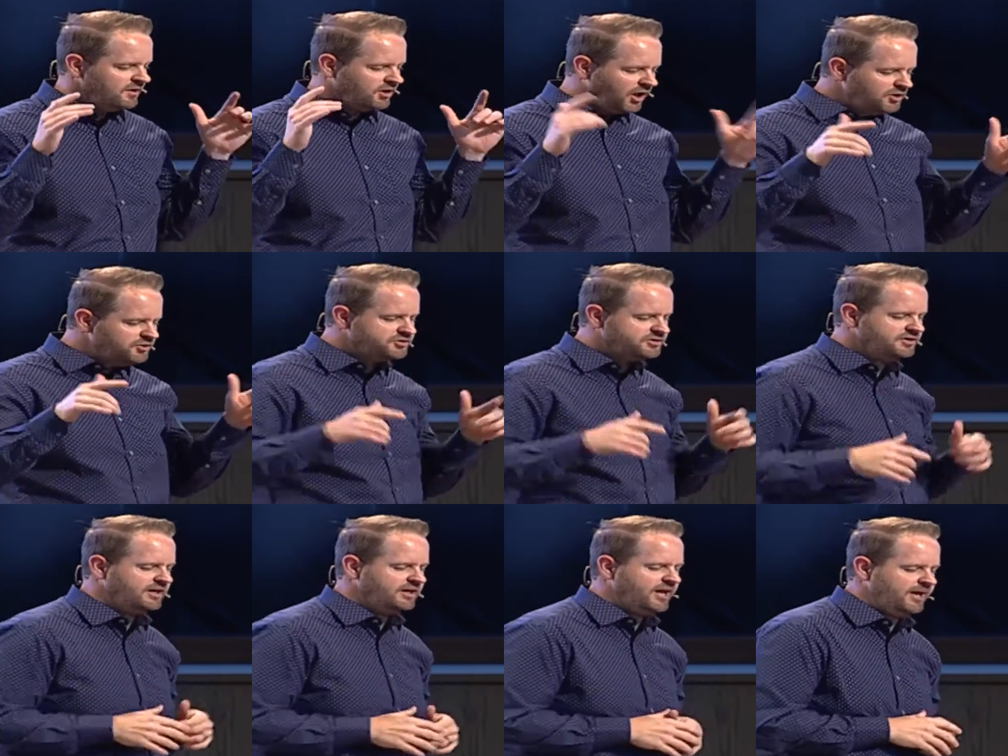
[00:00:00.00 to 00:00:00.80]
Close
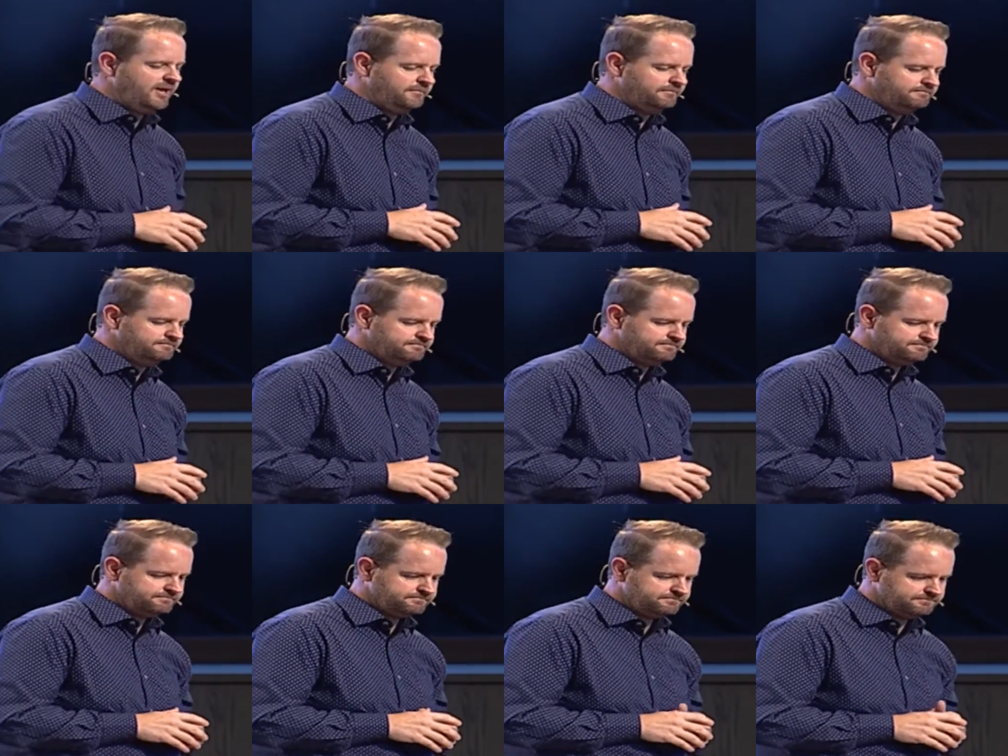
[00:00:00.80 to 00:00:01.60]
to the king.
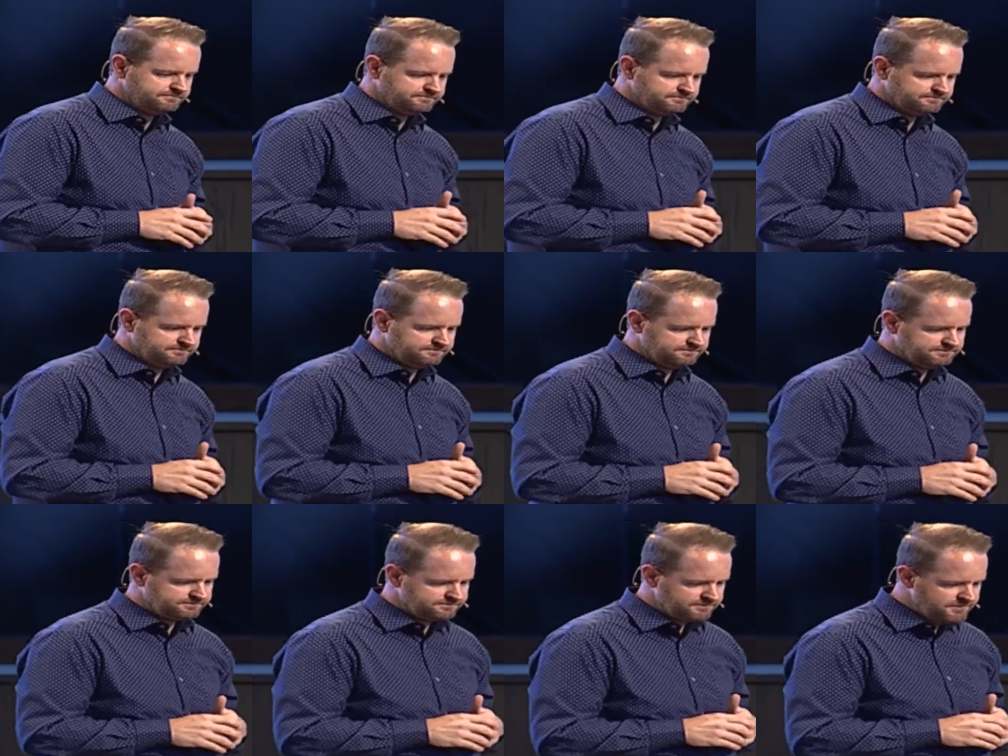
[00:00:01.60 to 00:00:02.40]

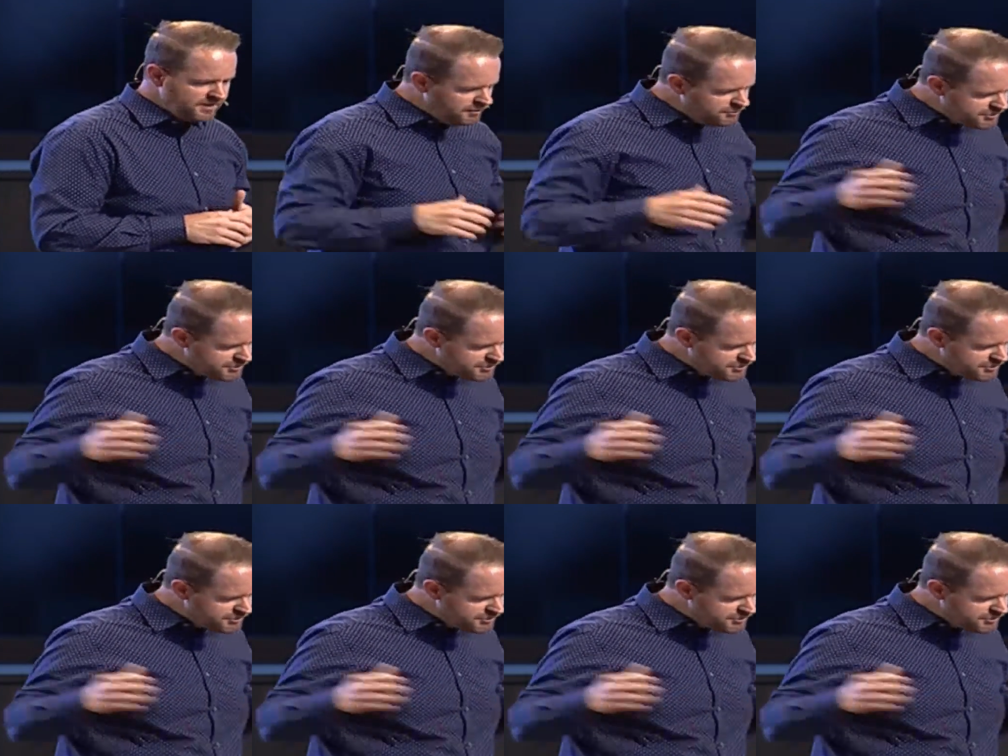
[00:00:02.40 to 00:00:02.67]
It